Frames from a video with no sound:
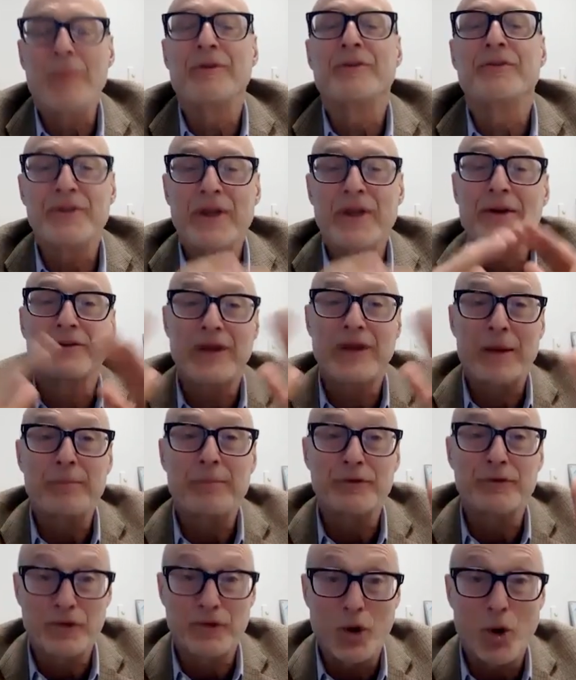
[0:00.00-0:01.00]
this next
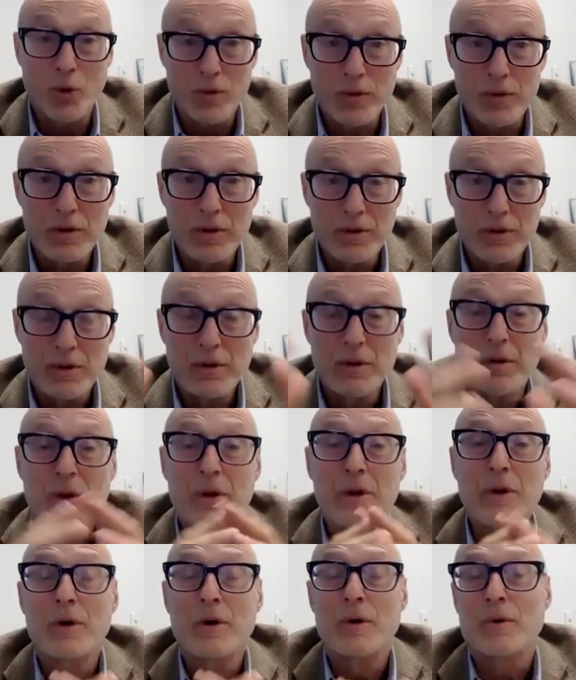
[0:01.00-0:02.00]
episode,
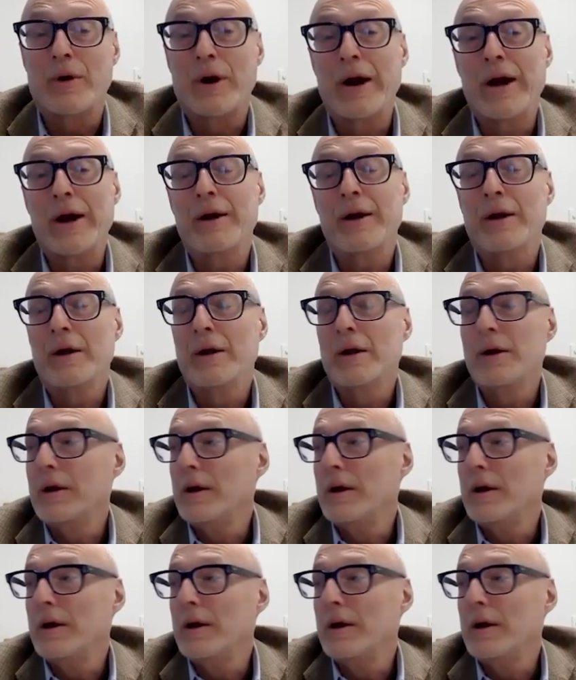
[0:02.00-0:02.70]
right?